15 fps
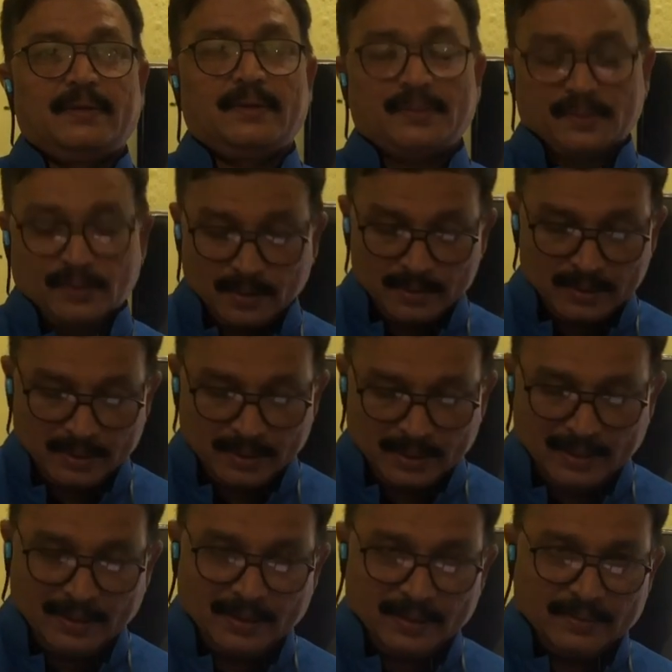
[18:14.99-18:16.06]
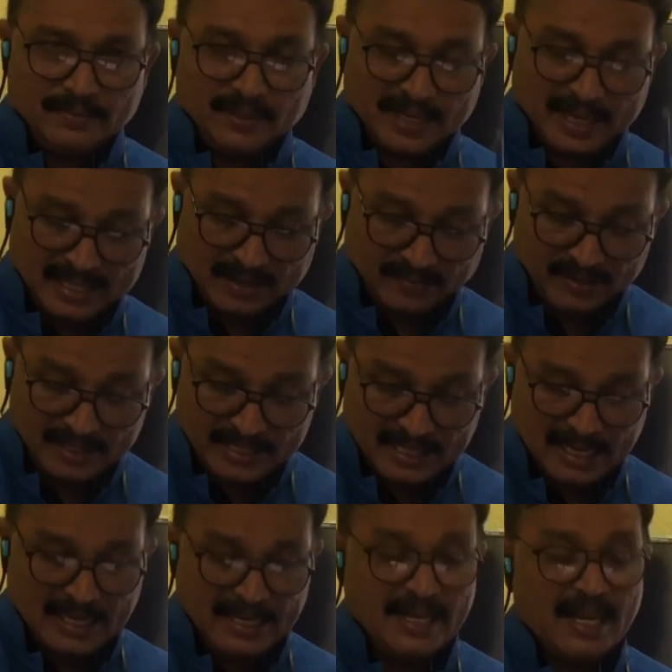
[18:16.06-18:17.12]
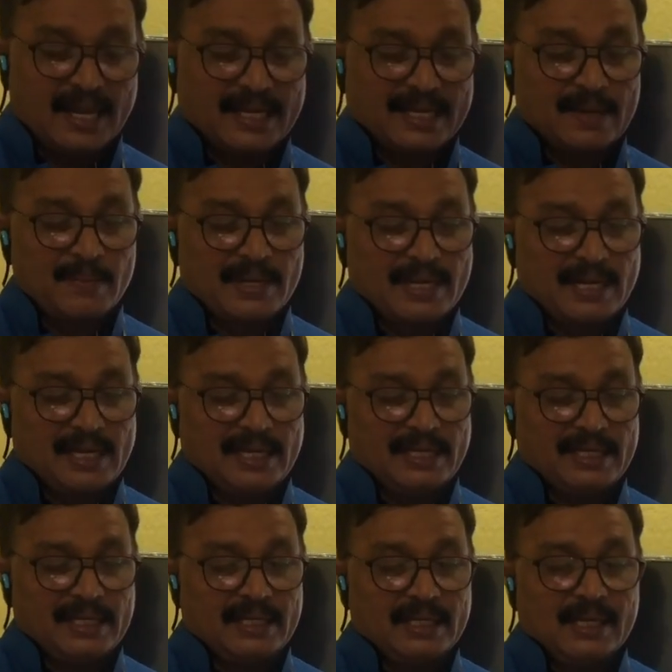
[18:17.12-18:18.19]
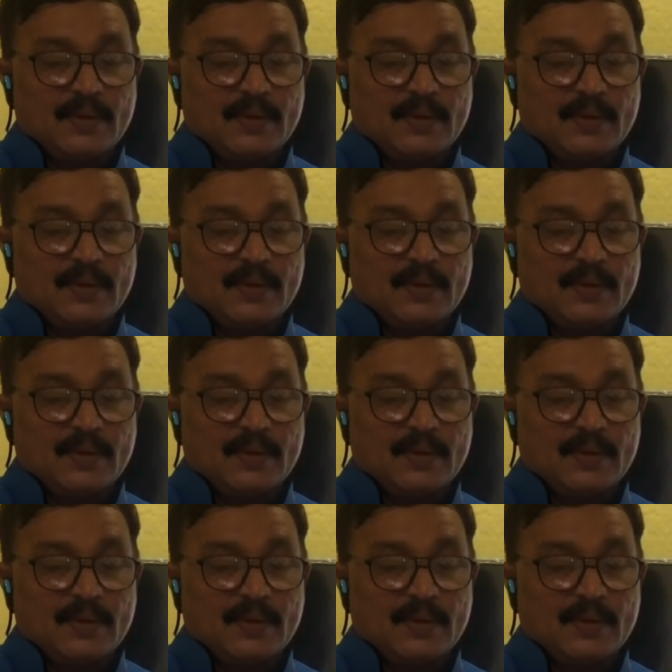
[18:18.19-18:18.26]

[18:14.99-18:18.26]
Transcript: So either physically or chemically,